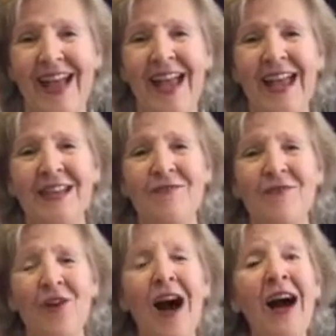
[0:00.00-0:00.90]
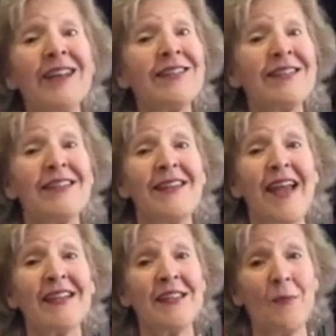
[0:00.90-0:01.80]
And for us,
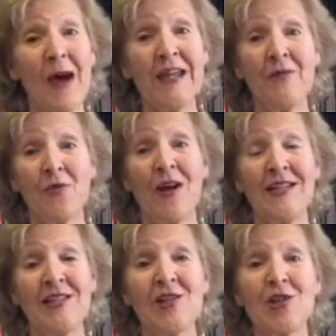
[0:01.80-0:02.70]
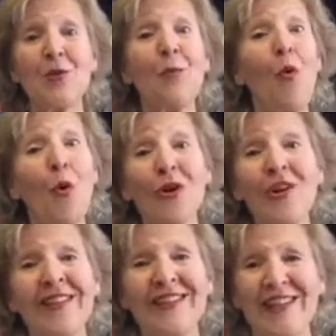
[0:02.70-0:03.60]
as the body of Christ to
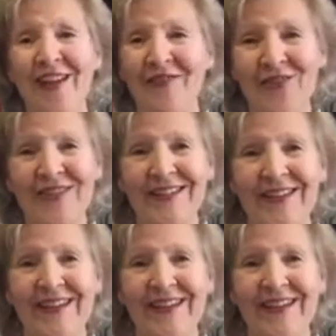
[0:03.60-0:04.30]
support this effort.